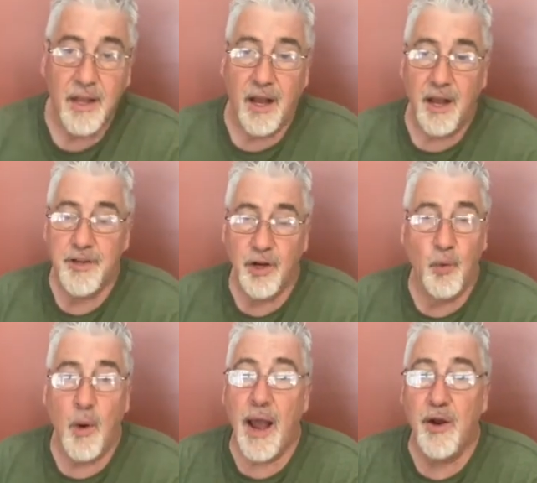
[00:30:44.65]
uh, you're
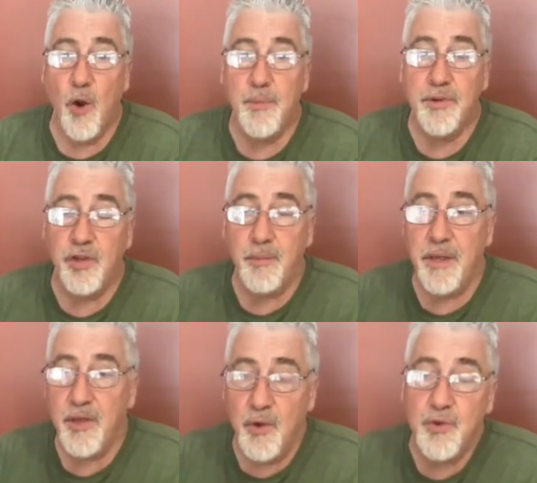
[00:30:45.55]
wide open to be
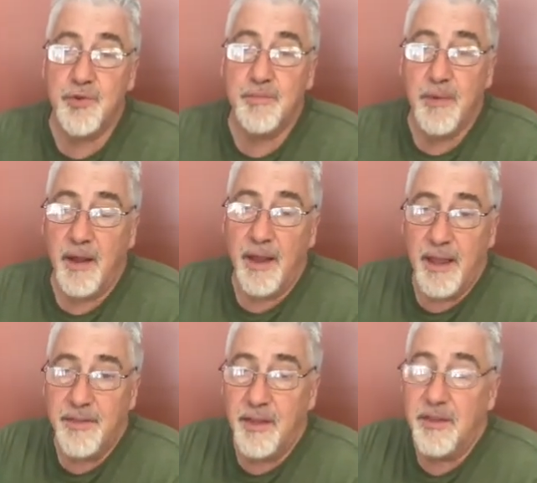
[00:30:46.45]
used uh,
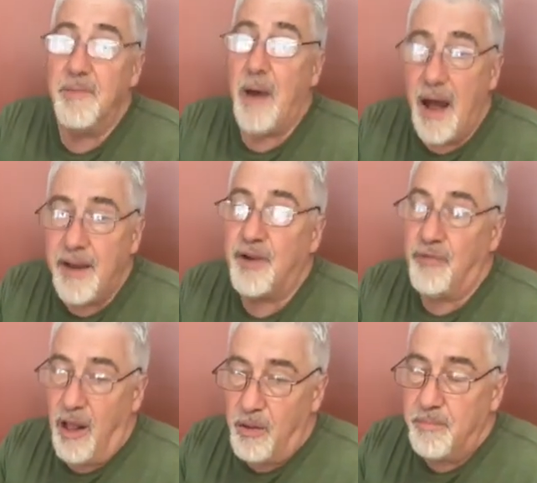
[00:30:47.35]
in the demonic
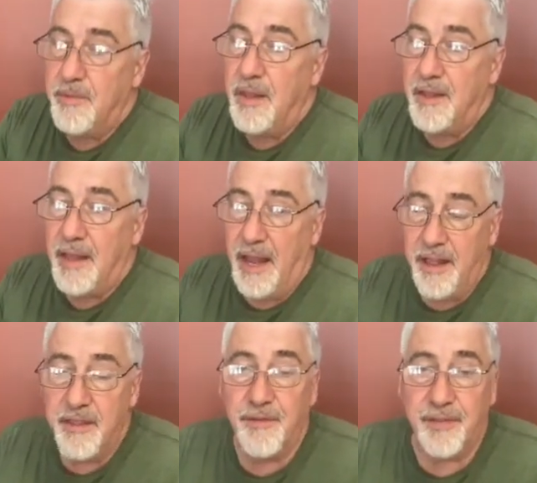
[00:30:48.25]
realm and
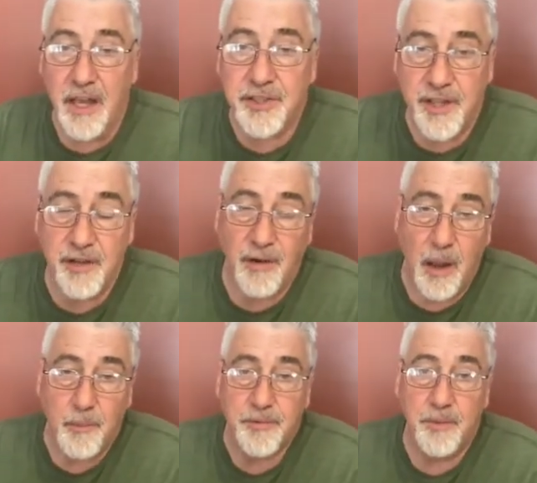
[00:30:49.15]
in the fleshly
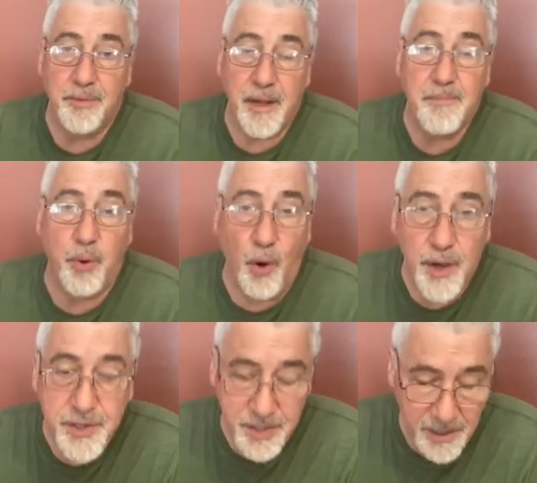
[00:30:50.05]
realm to bring
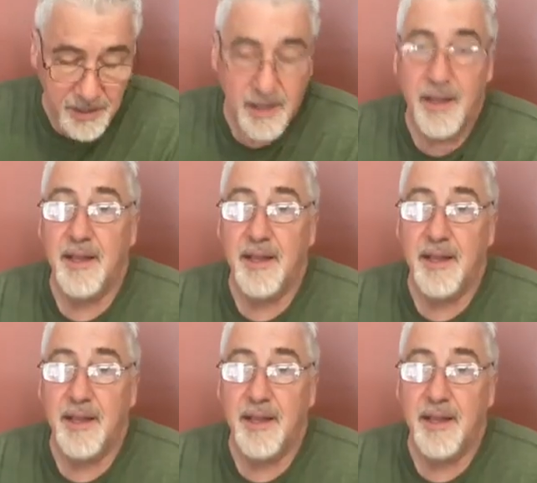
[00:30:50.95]
poison